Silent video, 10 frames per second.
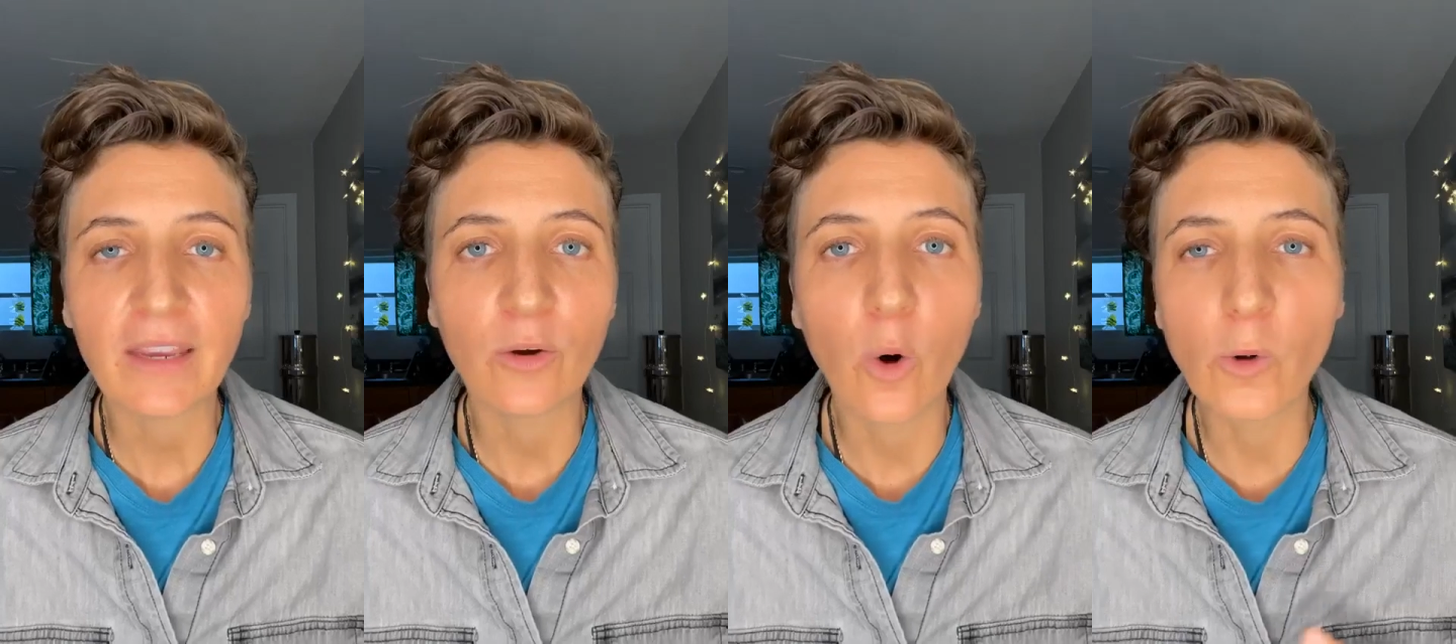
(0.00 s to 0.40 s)

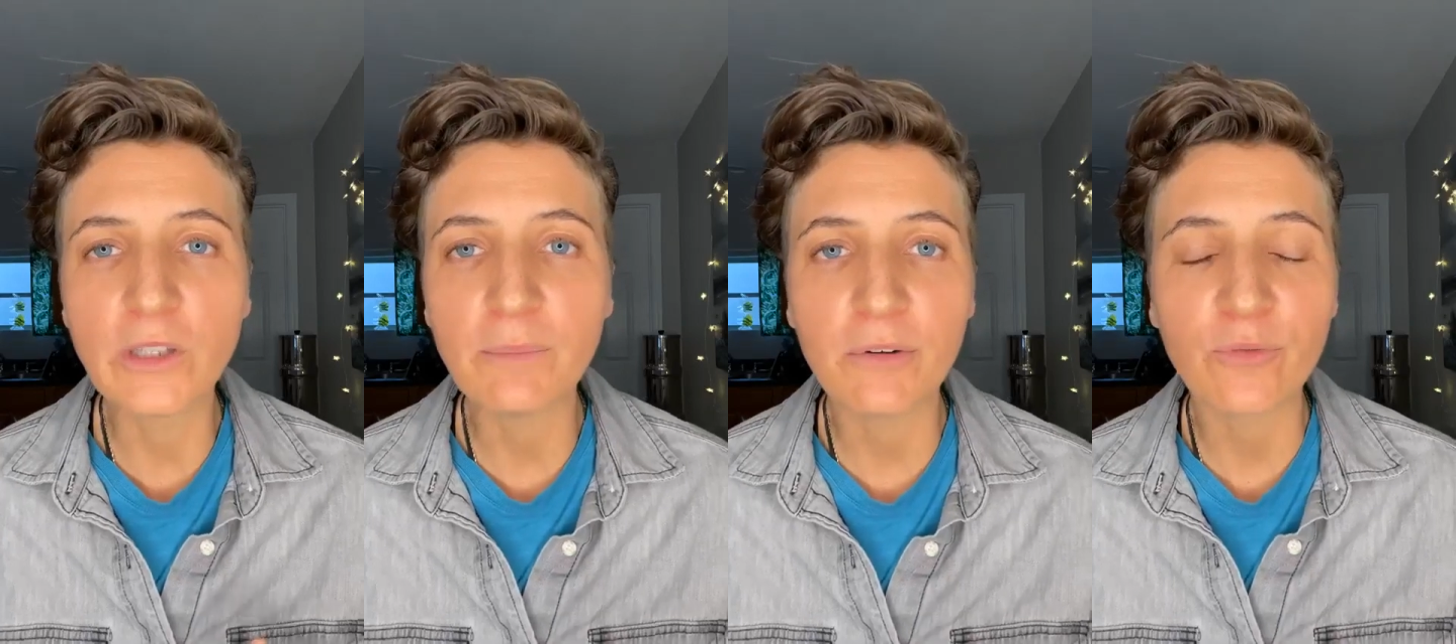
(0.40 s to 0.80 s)
I can
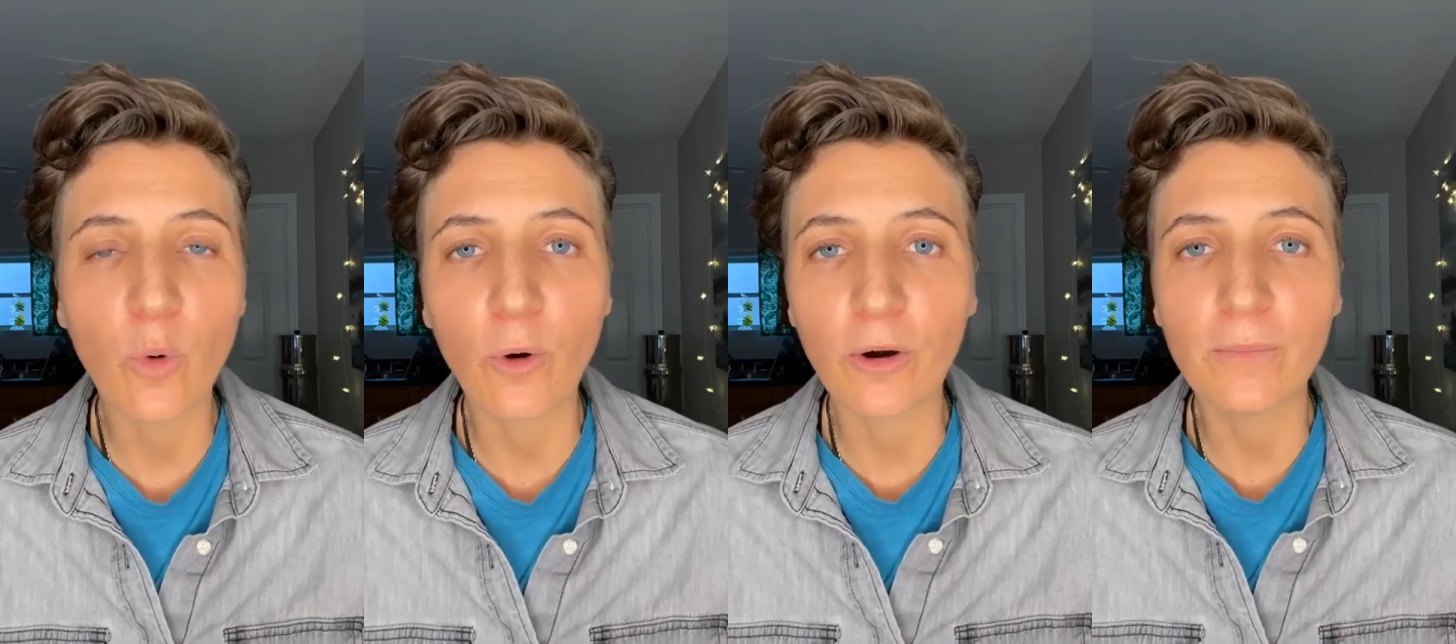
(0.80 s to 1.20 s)
hold it
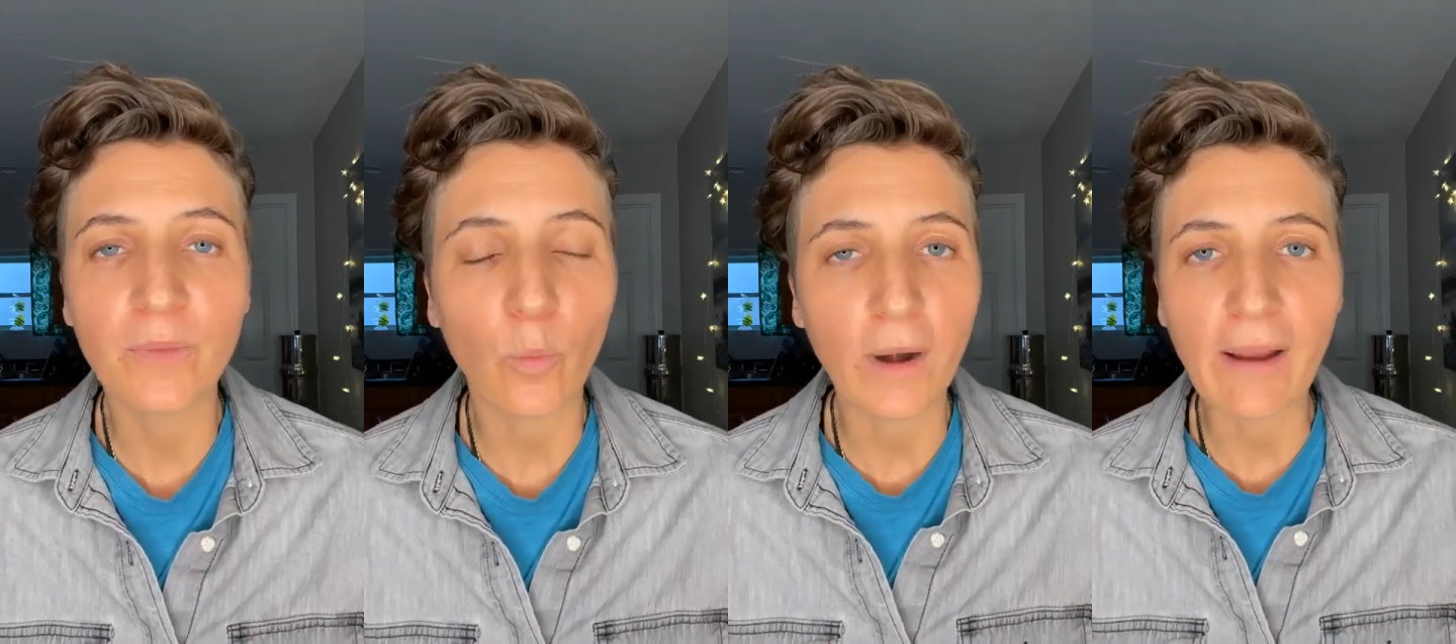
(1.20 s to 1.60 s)

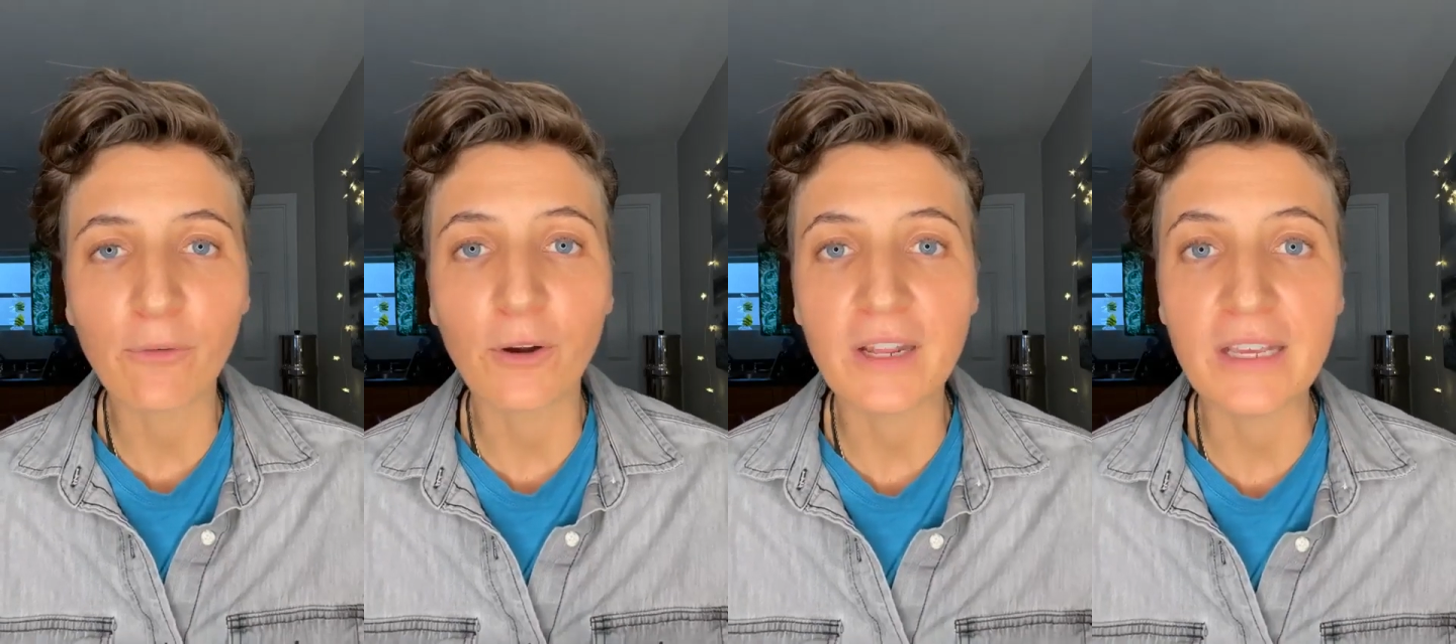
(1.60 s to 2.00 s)
before
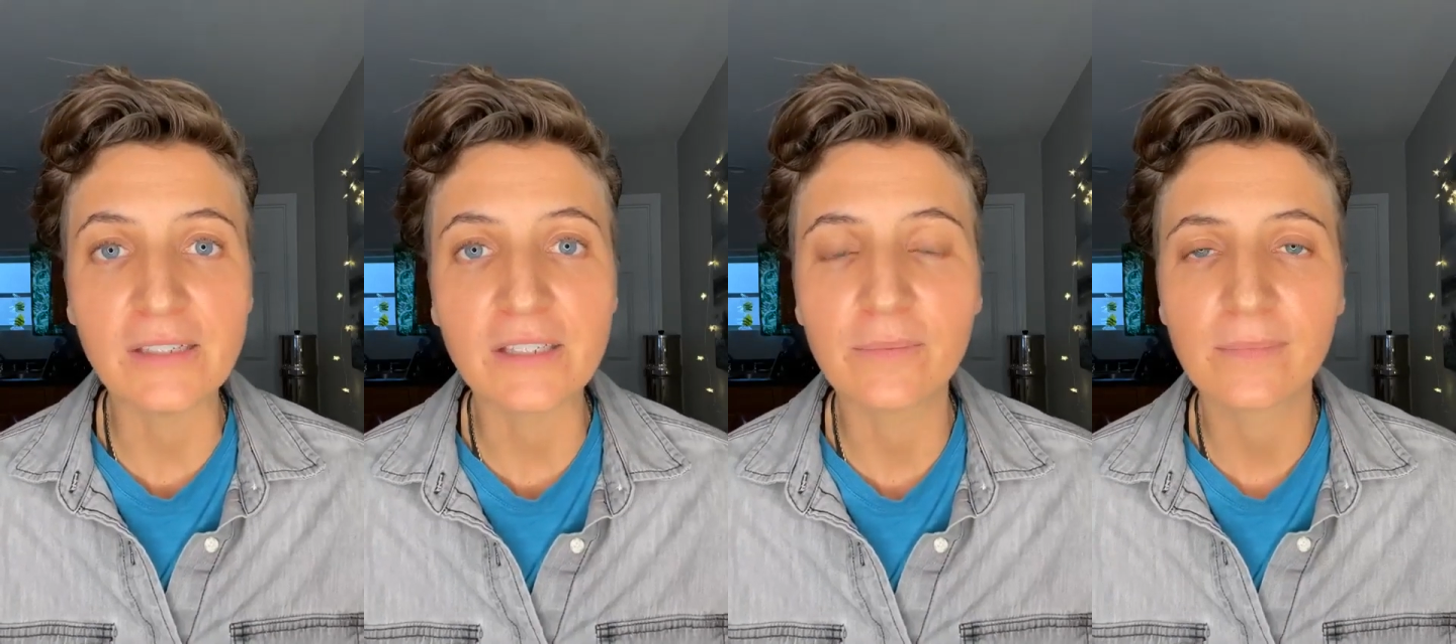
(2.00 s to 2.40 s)
whatever it
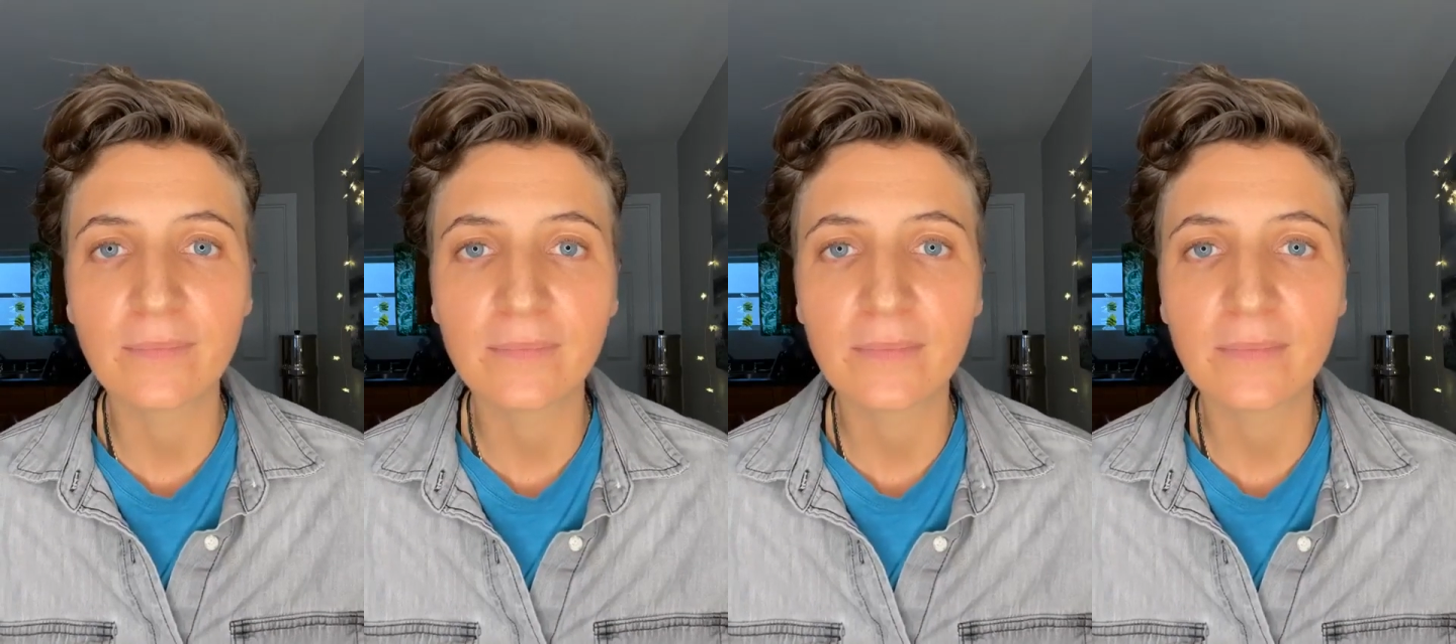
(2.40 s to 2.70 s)
is.